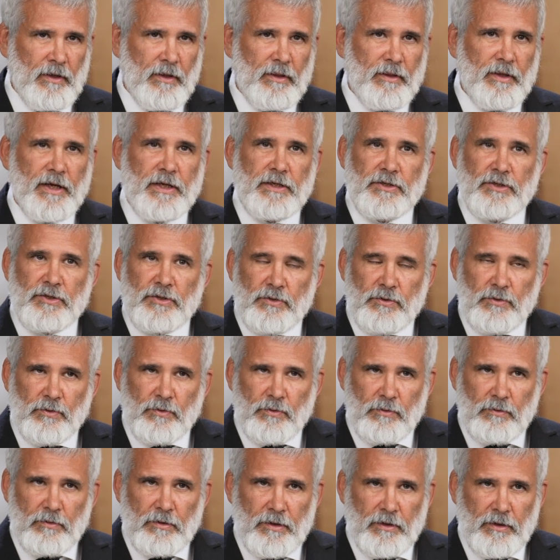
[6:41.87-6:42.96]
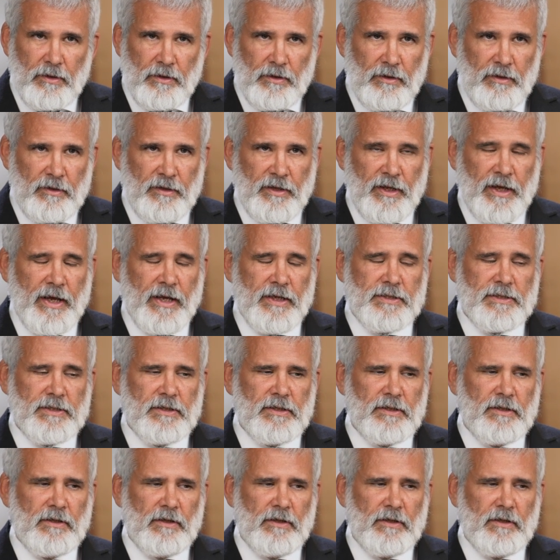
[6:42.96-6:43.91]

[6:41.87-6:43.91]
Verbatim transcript: They knew that